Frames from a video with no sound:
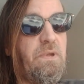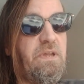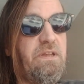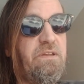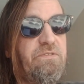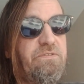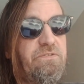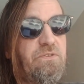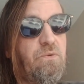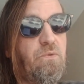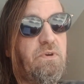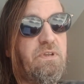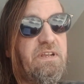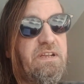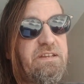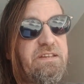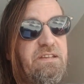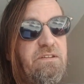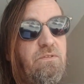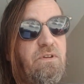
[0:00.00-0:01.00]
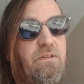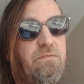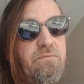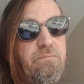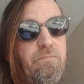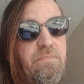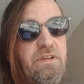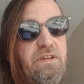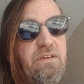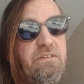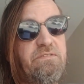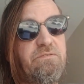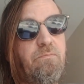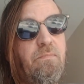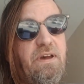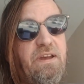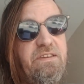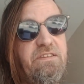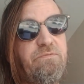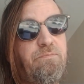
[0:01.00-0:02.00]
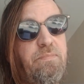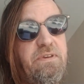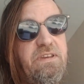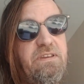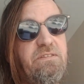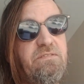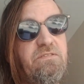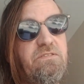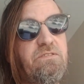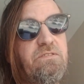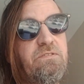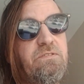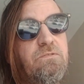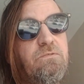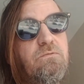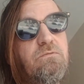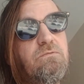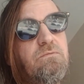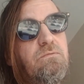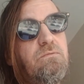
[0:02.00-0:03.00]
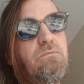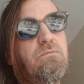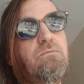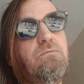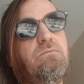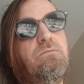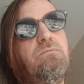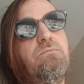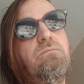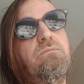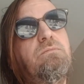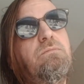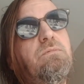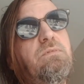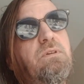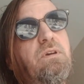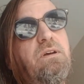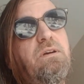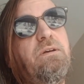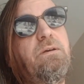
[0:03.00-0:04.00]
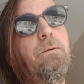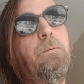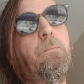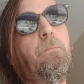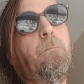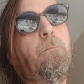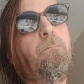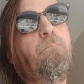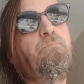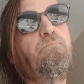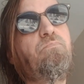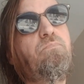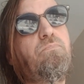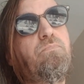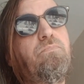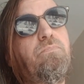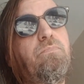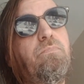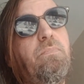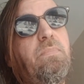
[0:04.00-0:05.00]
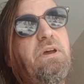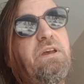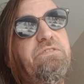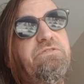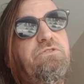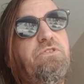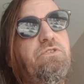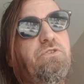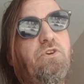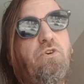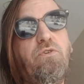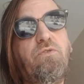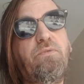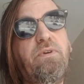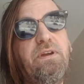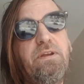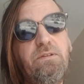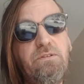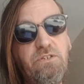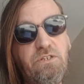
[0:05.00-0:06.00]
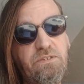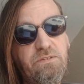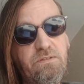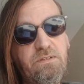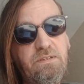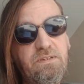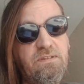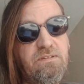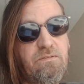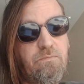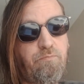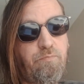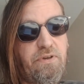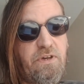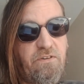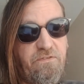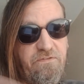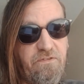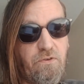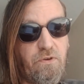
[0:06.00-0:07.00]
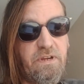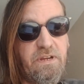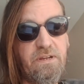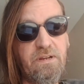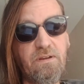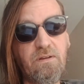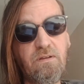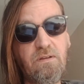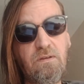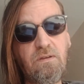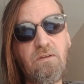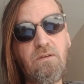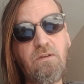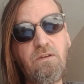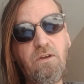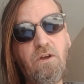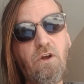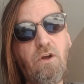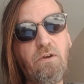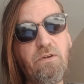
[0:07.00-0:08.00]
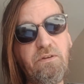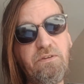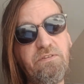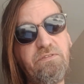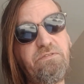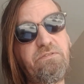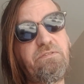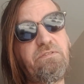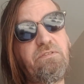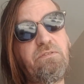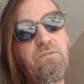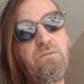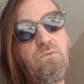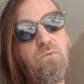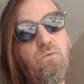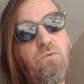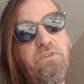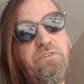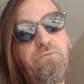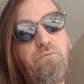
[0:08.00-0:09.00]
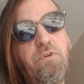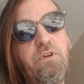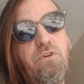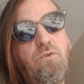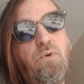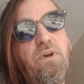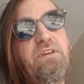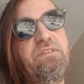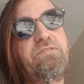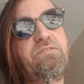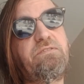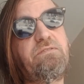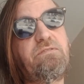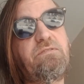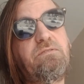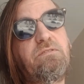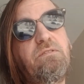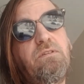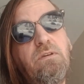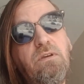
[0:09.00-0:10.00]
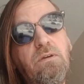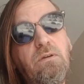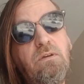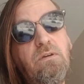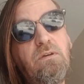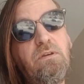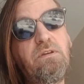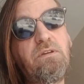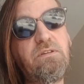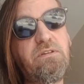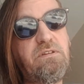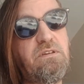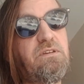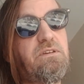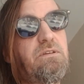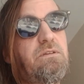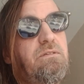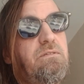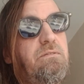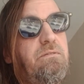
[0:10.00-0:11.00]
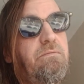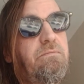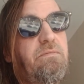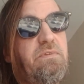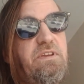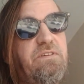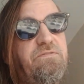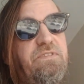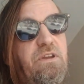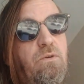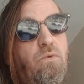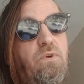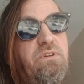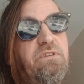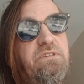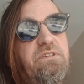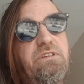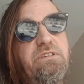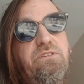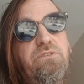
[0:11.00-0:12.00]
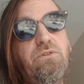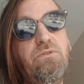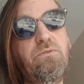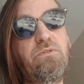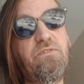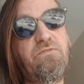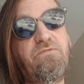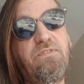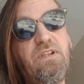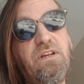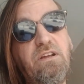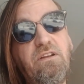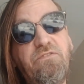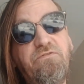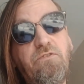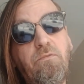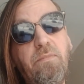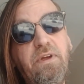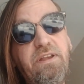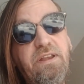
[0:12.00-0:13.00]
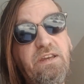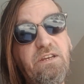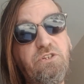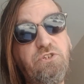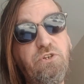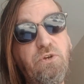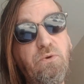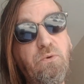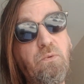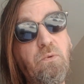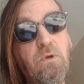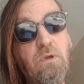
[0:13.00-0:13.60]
And so what I did, because MySpace, I started going around just pilfering artists with requests to if they wanted to do the flyer for my next show.